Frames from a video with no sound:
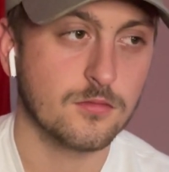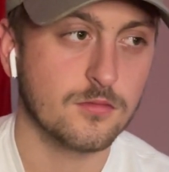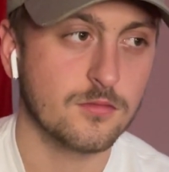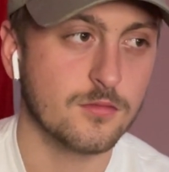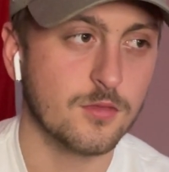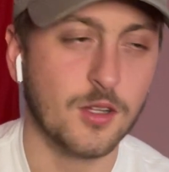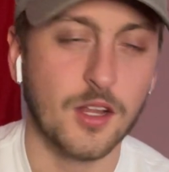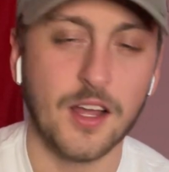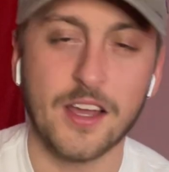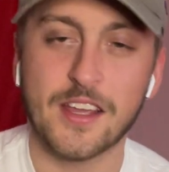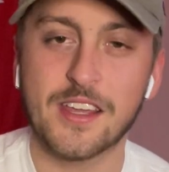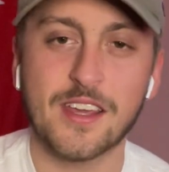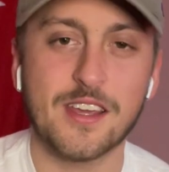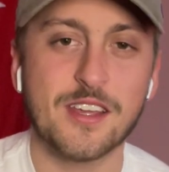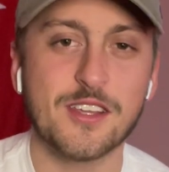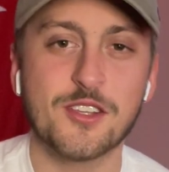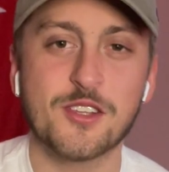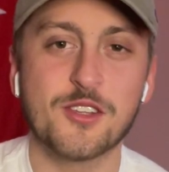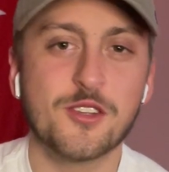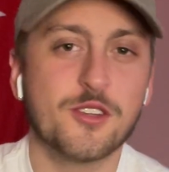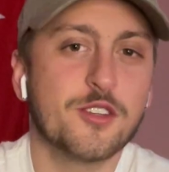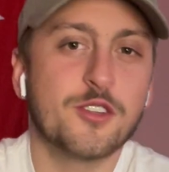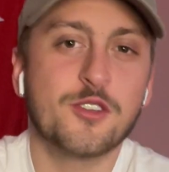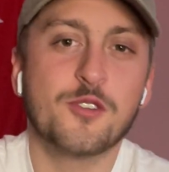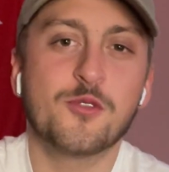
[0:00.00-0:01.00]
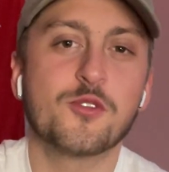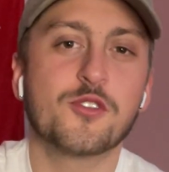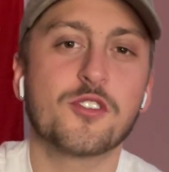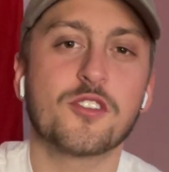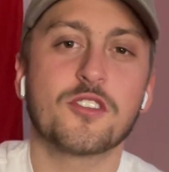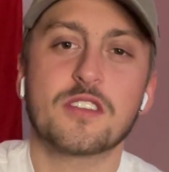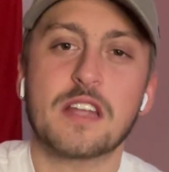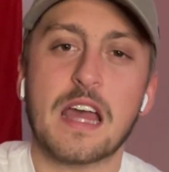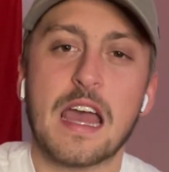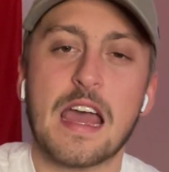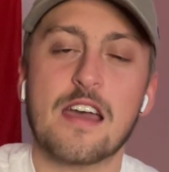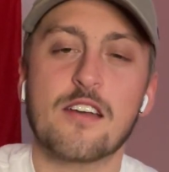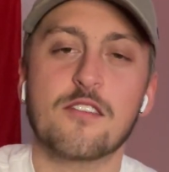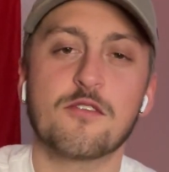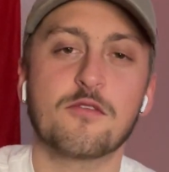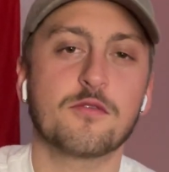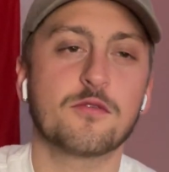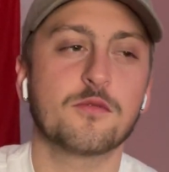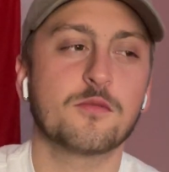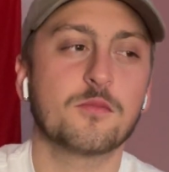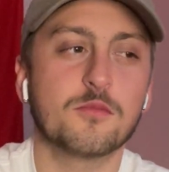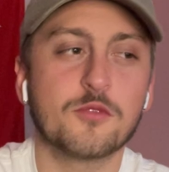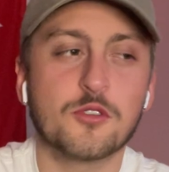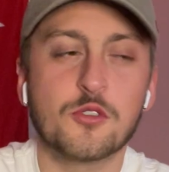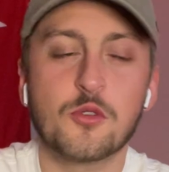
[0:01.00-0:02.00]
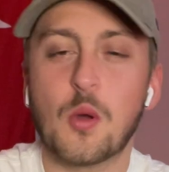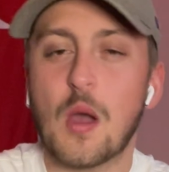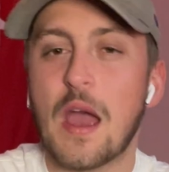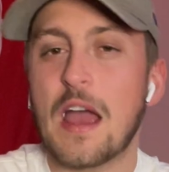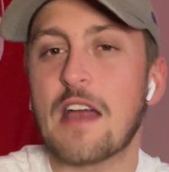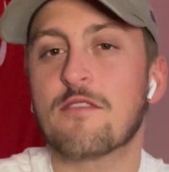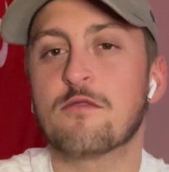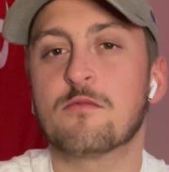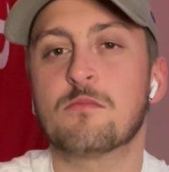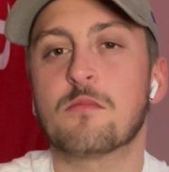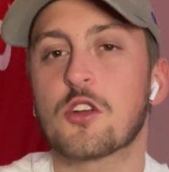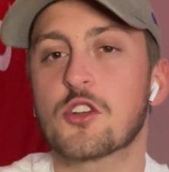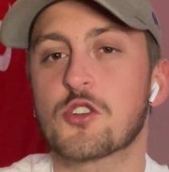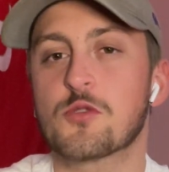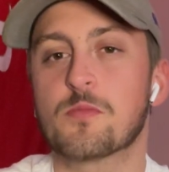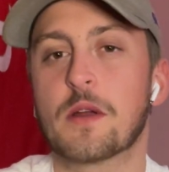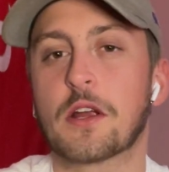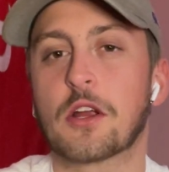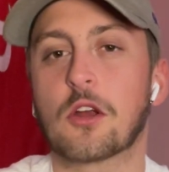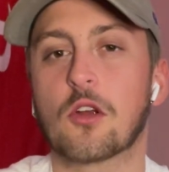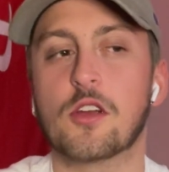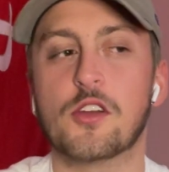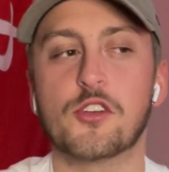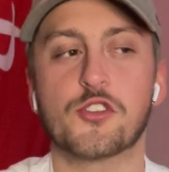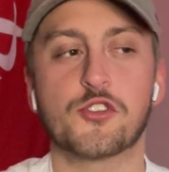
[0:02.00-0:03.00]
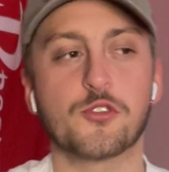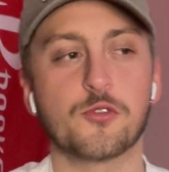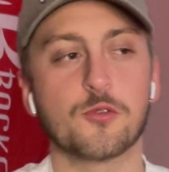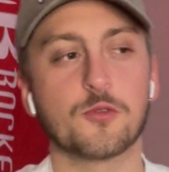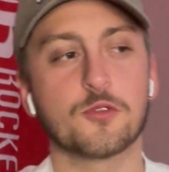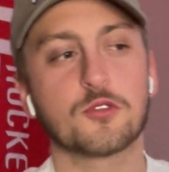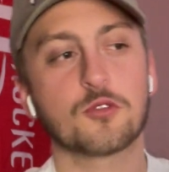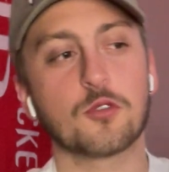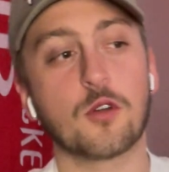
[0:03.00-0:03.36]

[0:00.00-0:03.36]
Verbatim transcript: Like you just have you have much bigger issues.